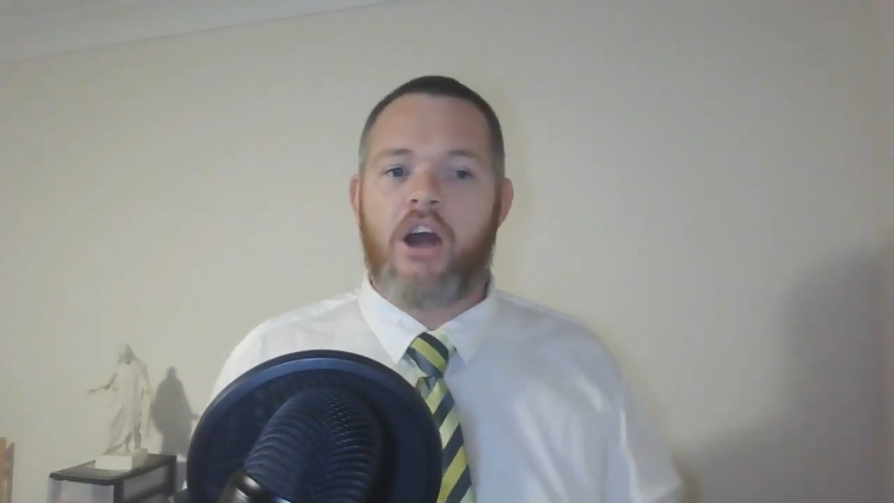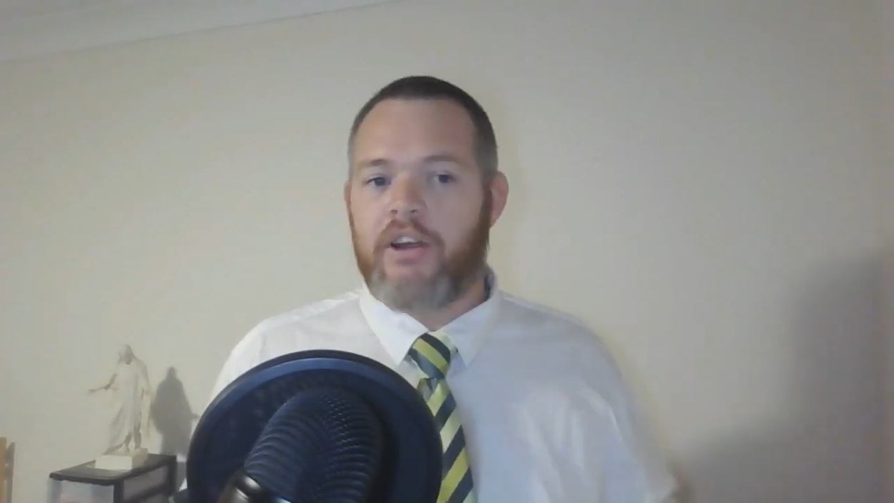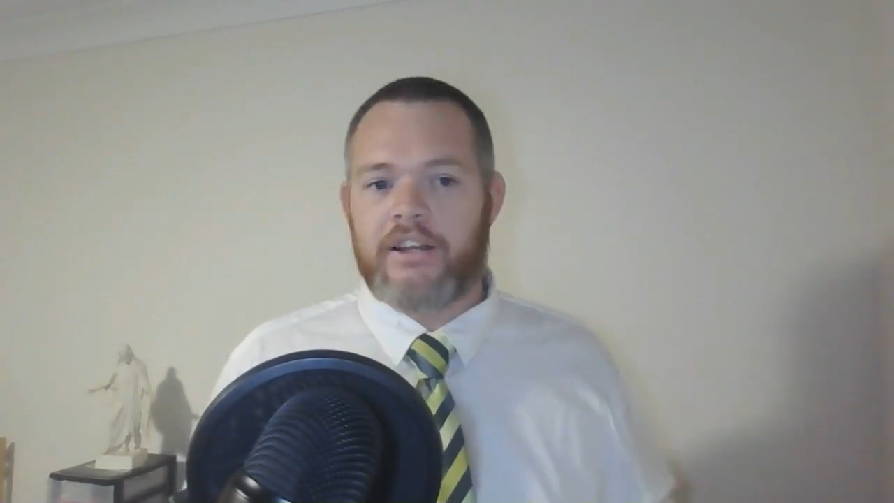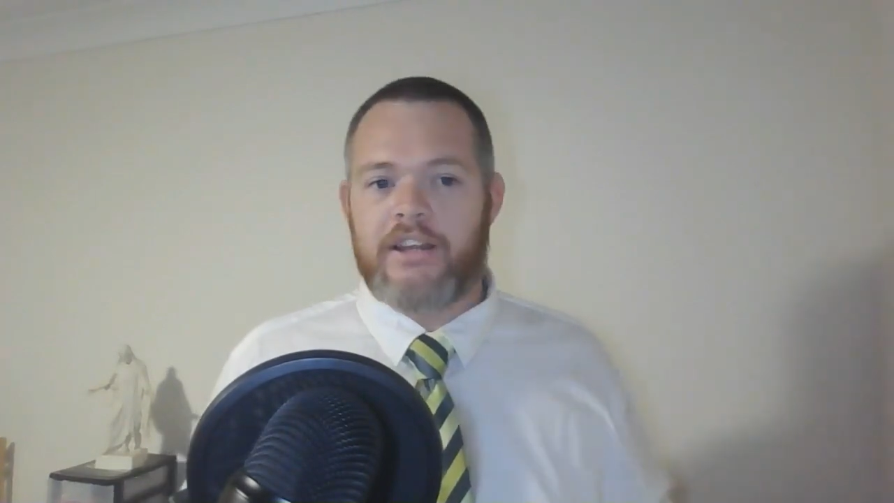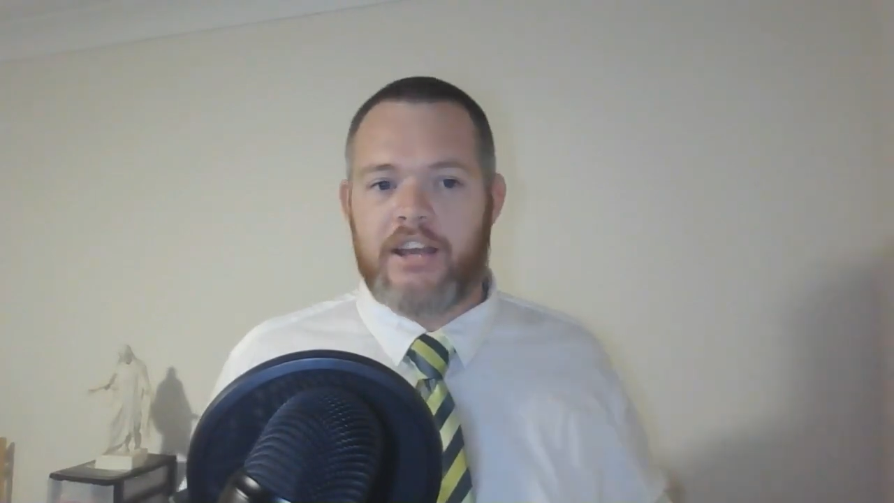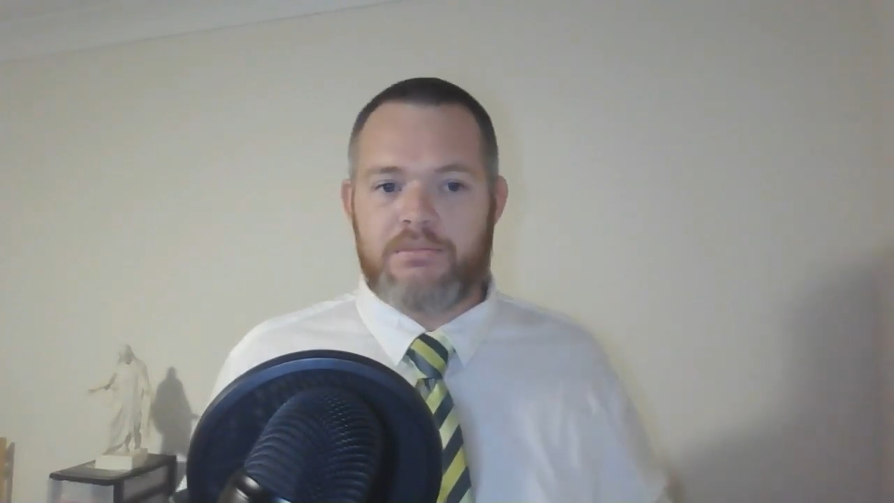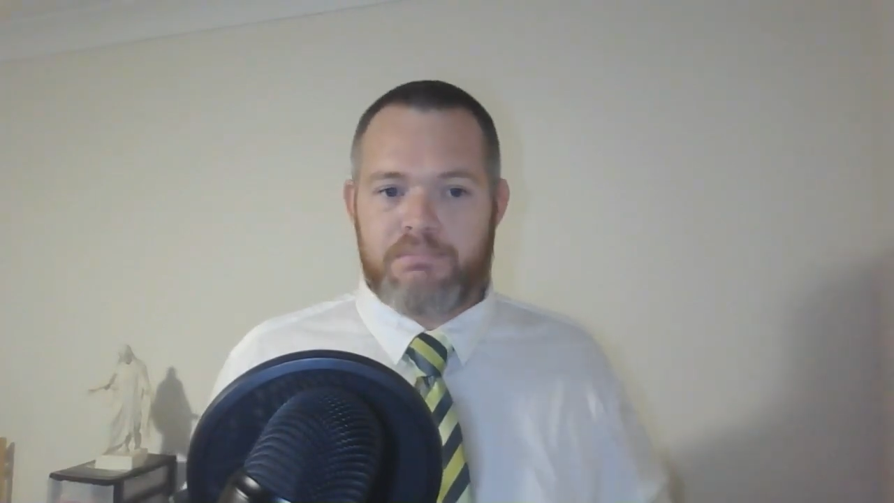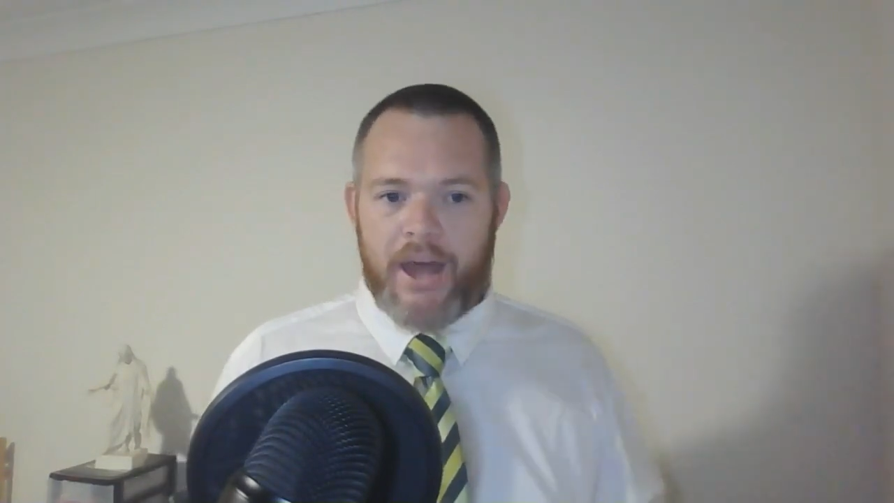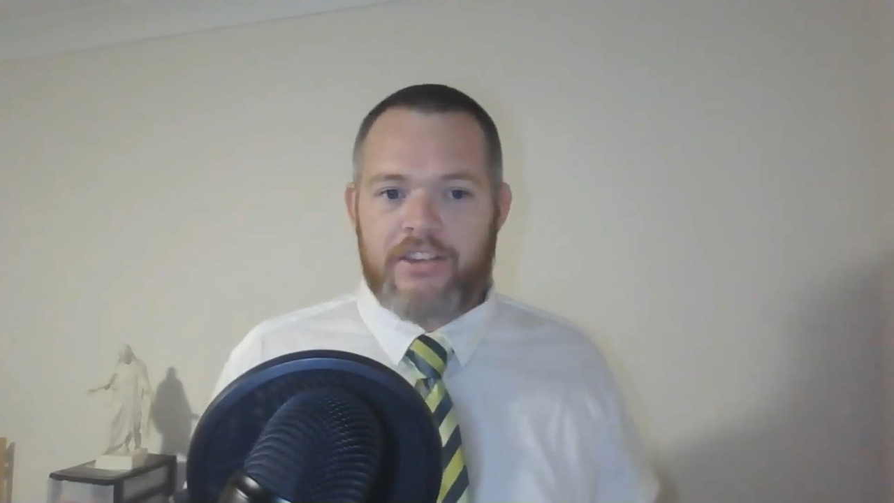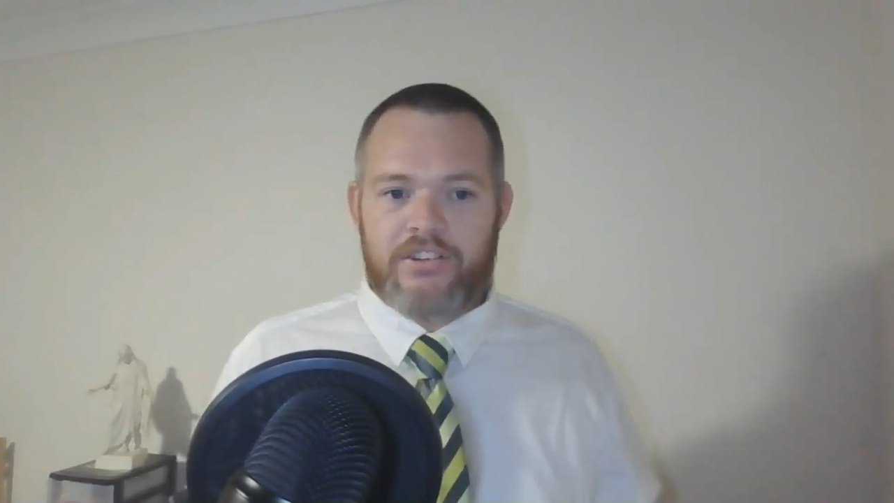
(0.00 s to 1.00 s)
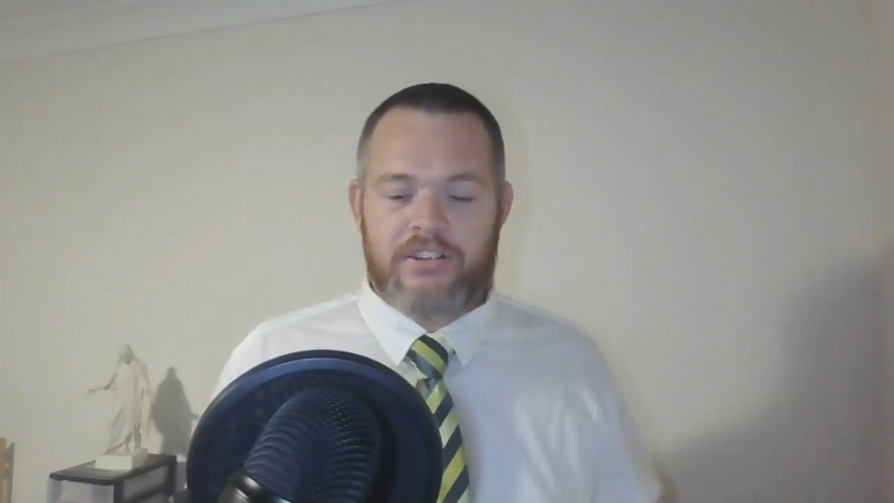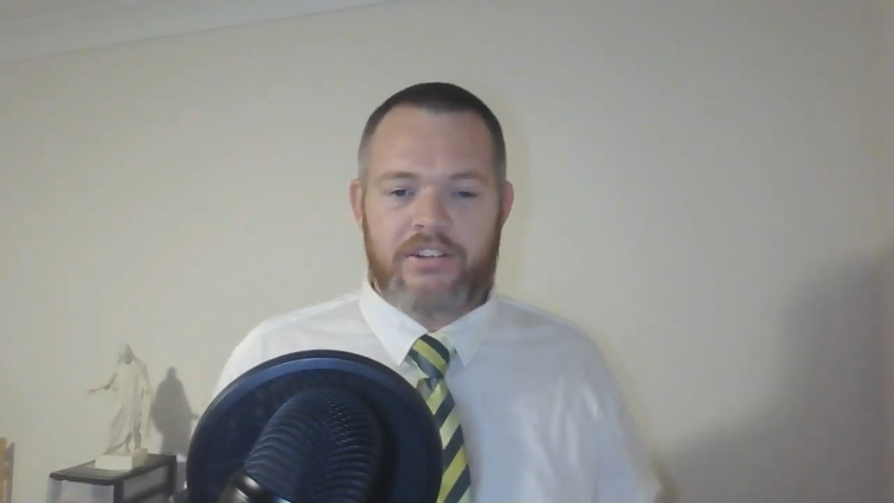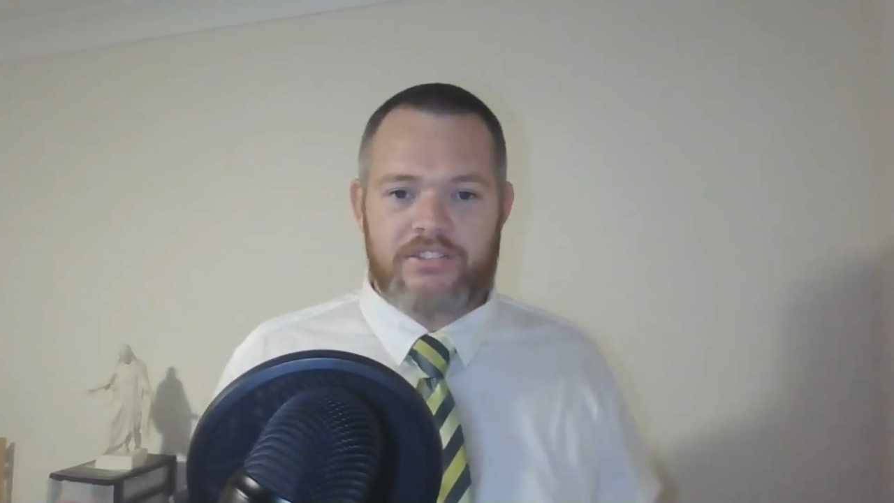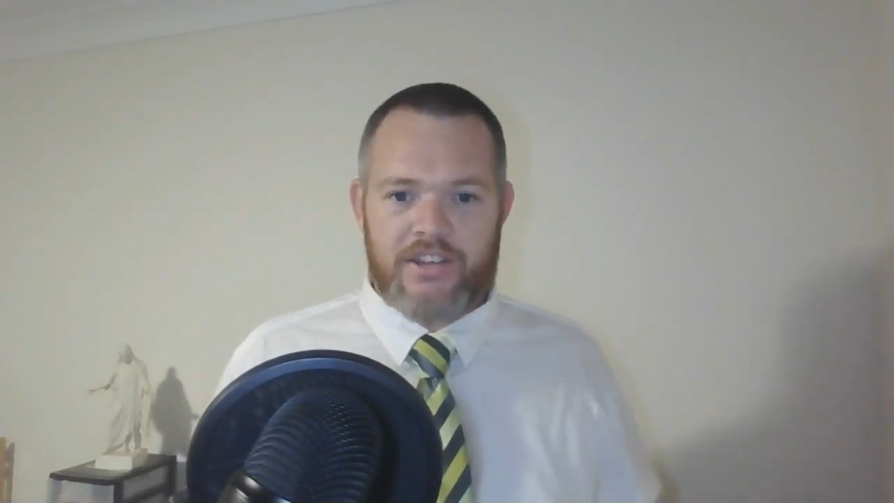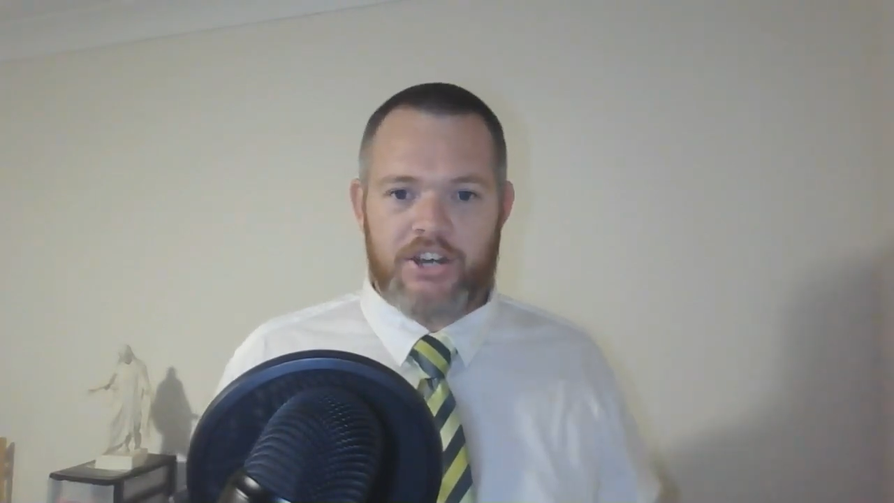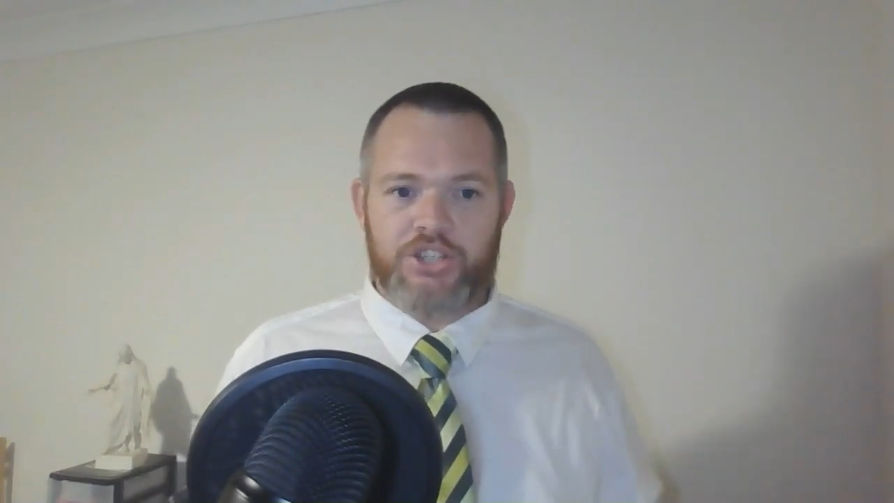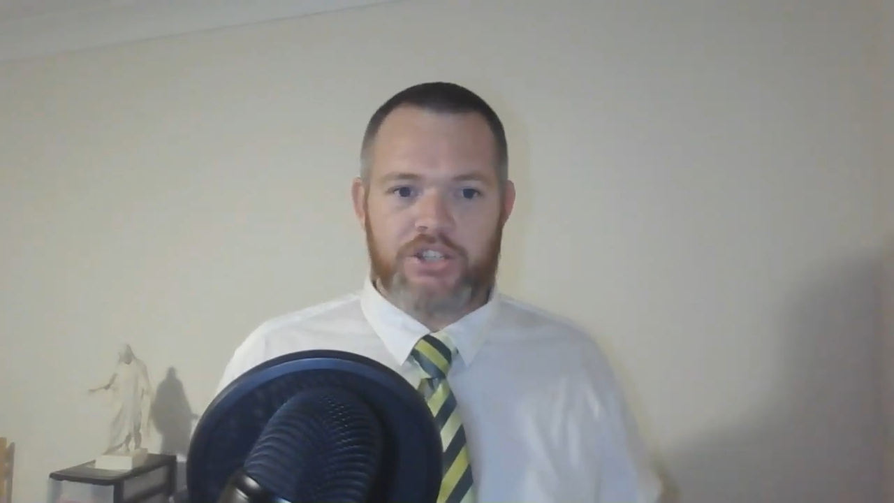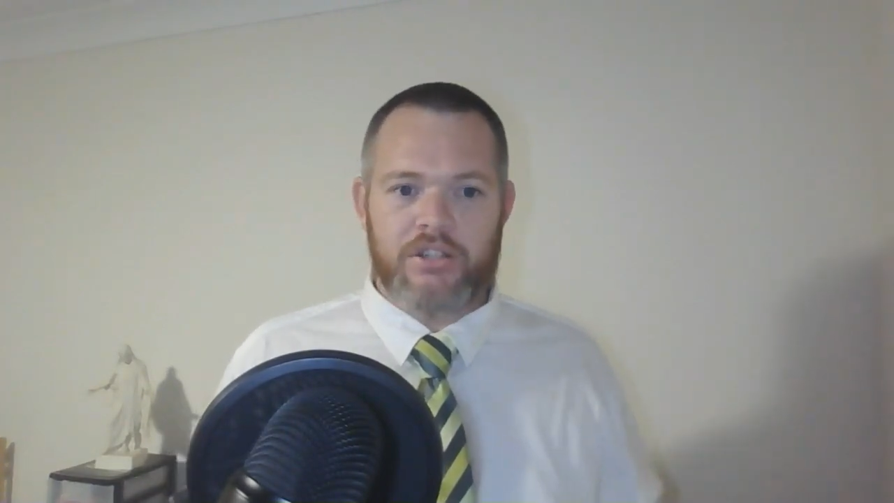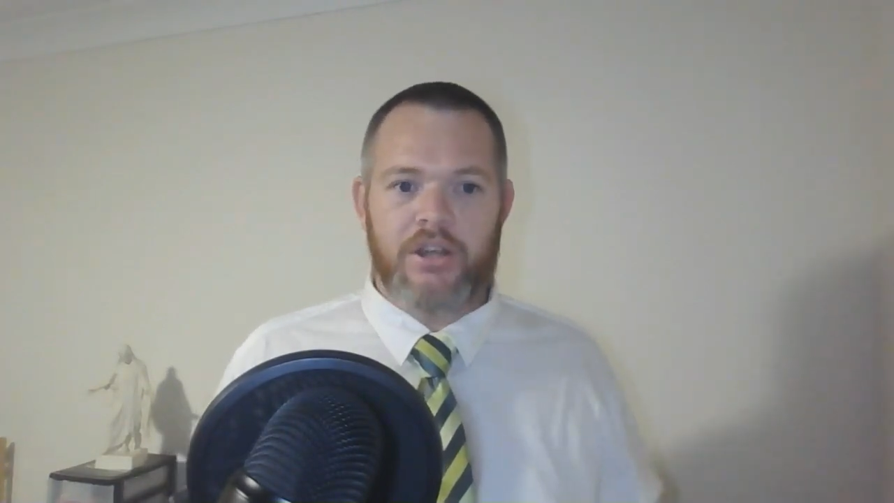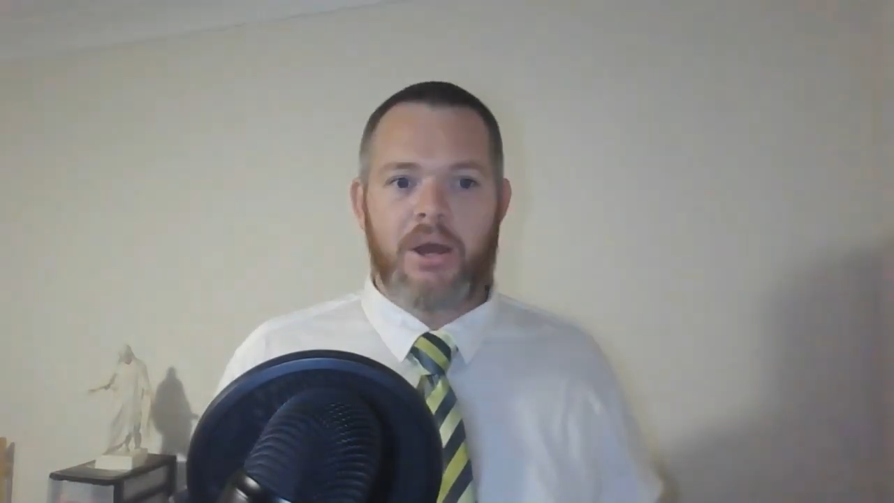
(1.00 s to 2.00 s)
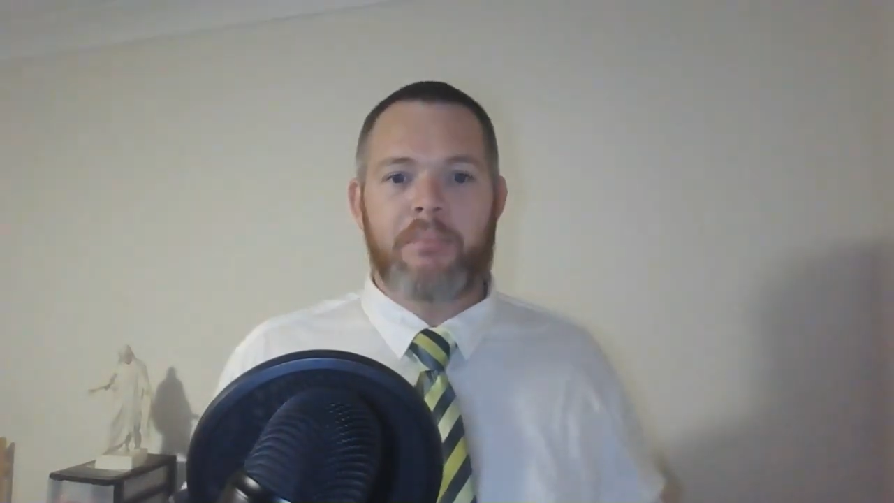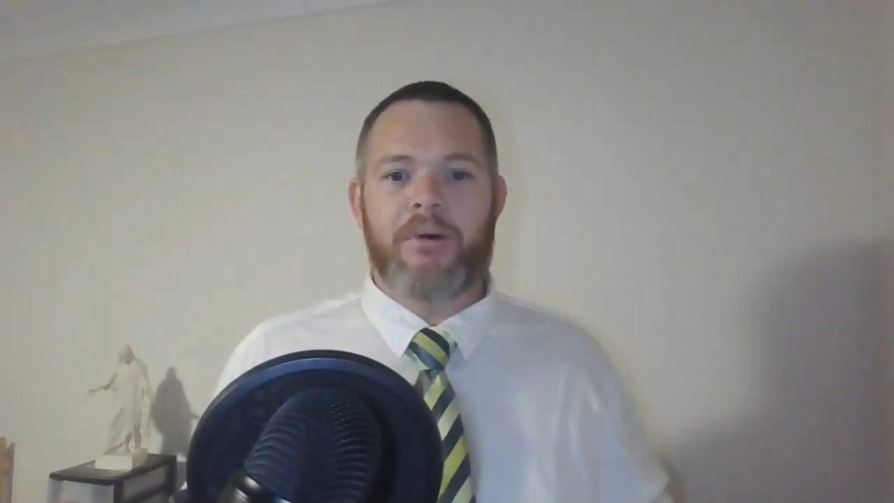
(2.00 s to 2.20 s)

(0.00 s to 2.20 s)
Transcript: RLDS bashing session,